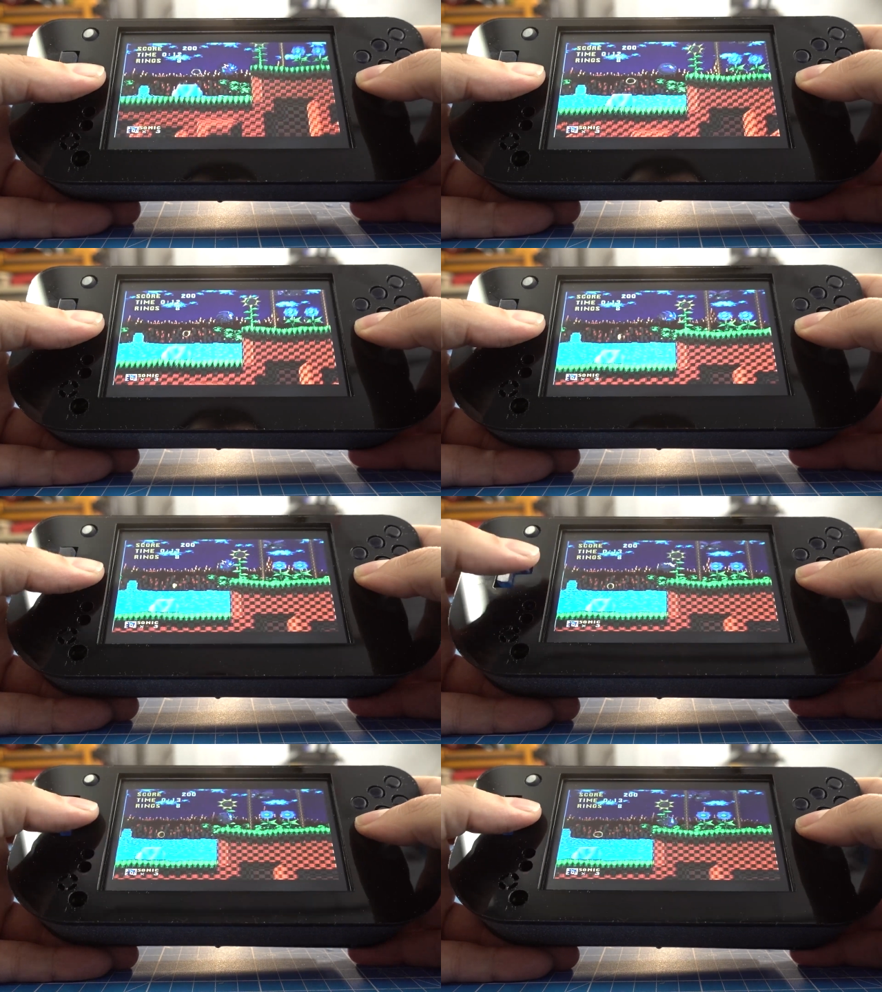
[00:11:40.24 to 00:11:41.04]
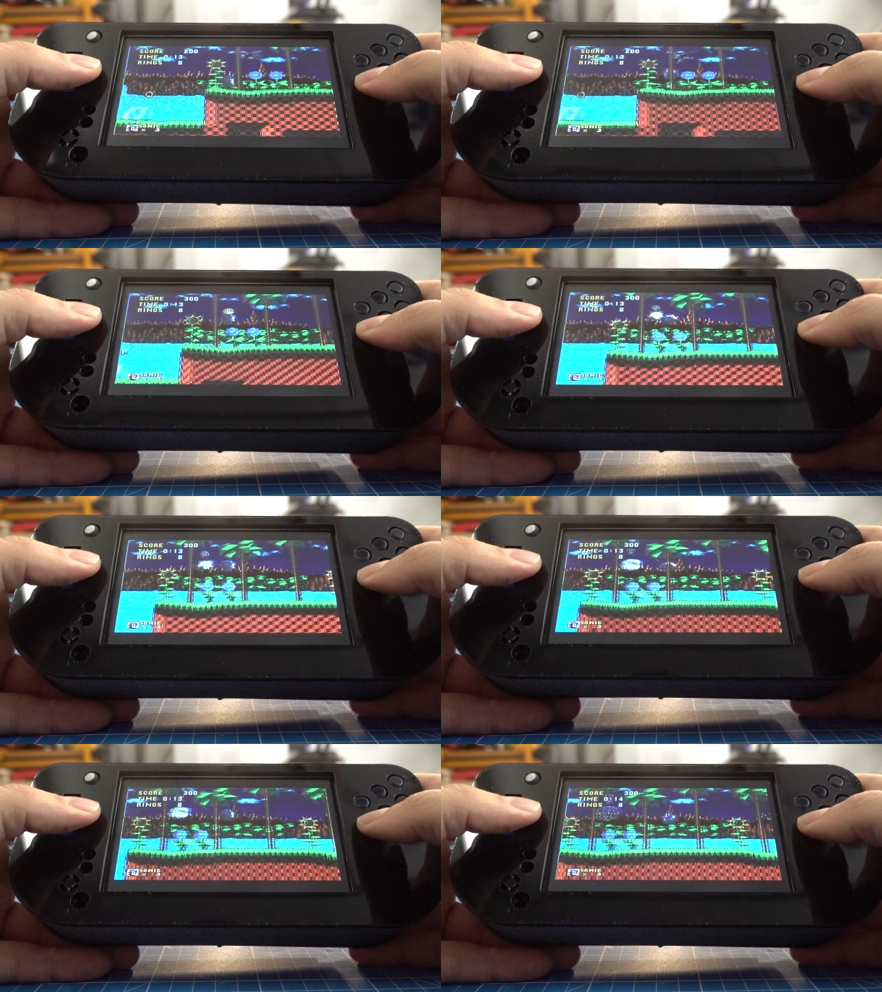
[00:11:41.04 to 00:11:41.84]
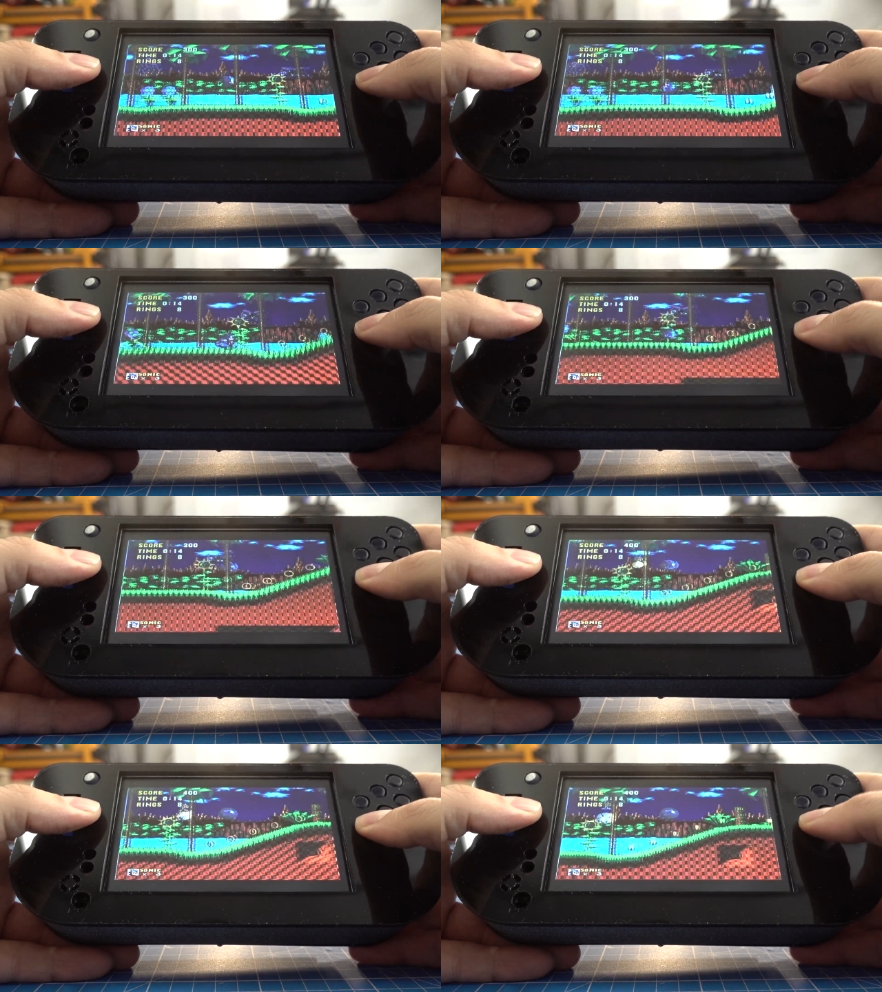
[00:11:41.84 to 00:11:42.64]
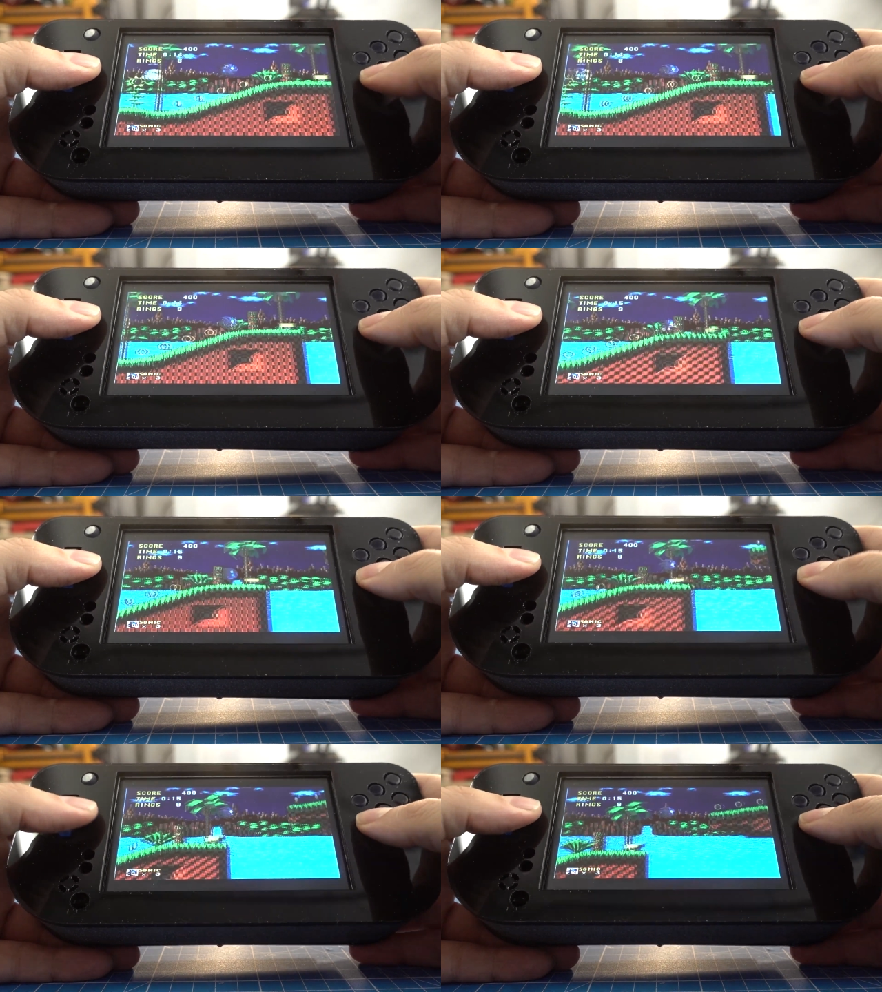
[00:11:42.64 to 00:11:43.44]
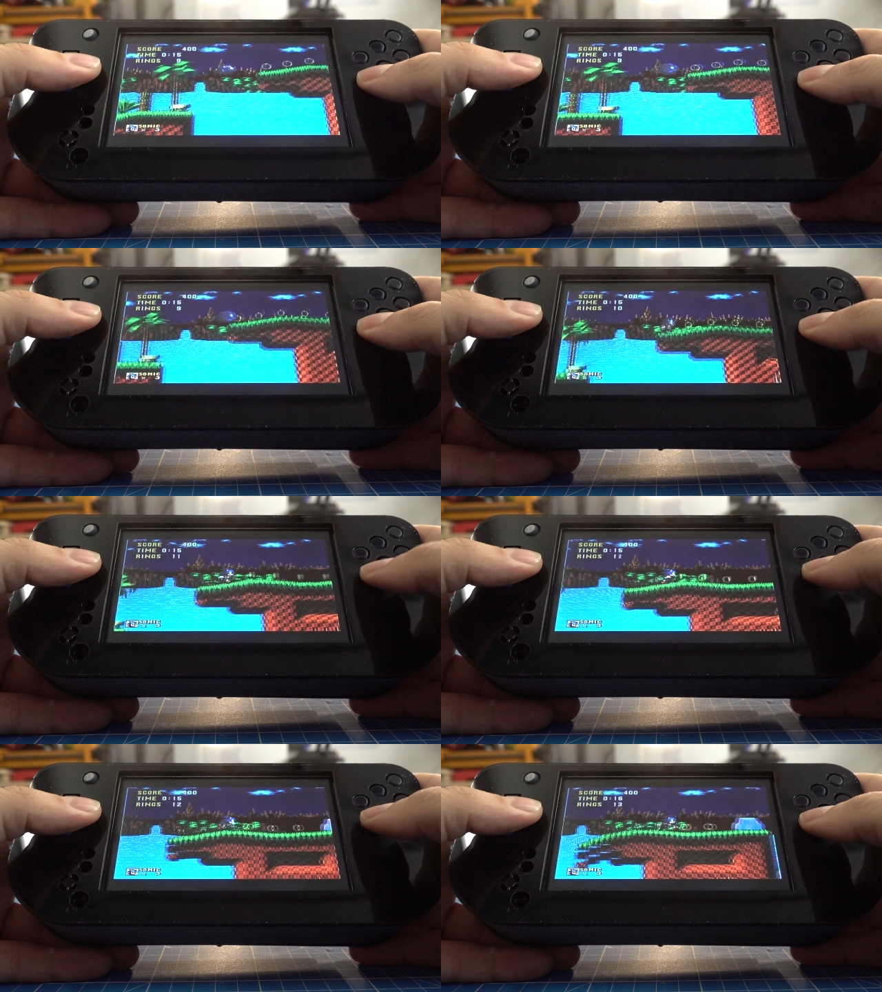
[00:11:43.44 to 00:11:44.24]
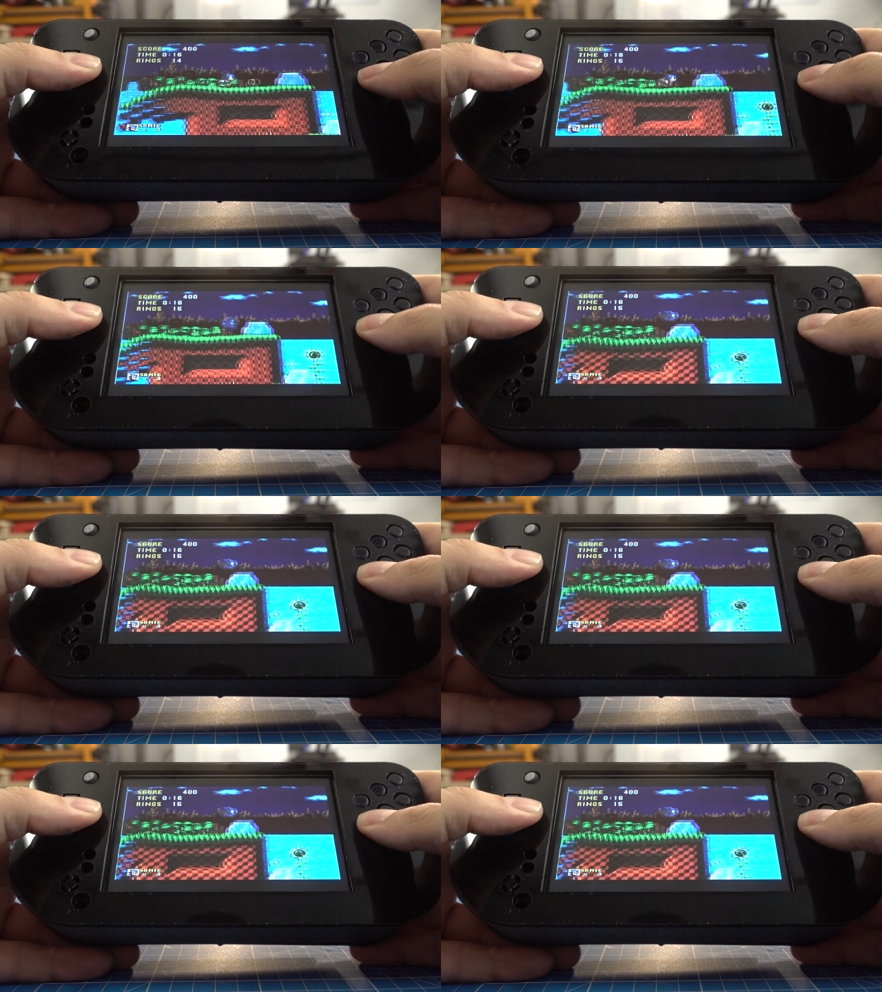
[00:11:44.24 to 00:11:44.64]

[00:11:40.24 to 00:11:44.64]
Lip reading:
[unreadable: no face in view]